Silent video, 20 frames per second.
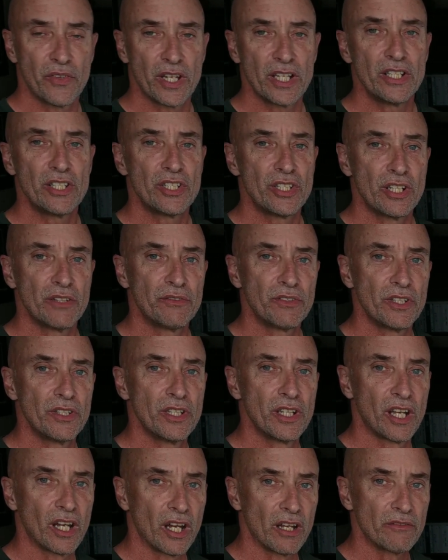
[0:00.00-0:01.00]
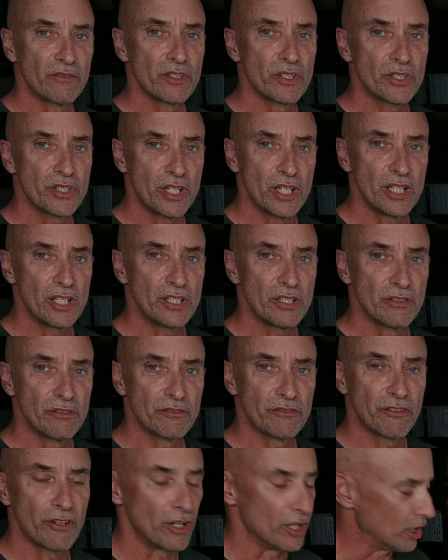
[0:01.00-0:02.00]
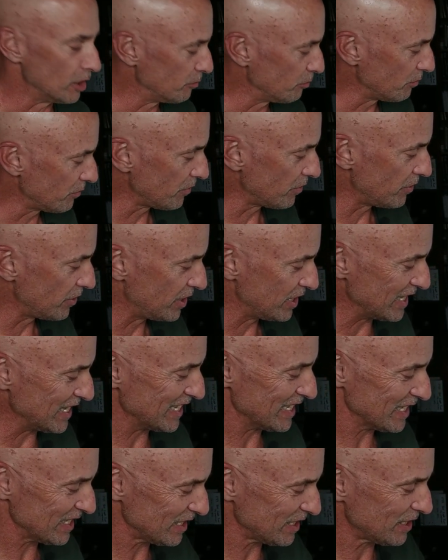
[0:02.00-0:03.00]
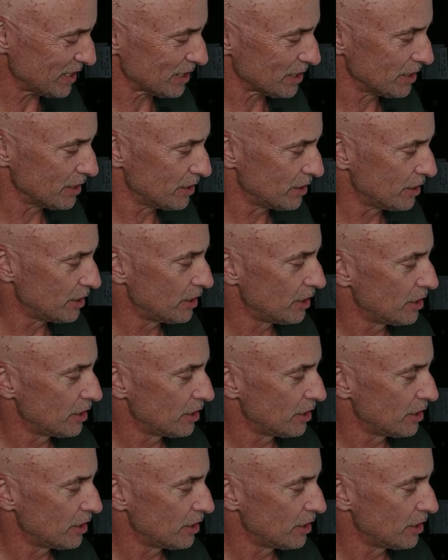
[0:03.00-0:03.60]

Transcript: they shifted the conversation from this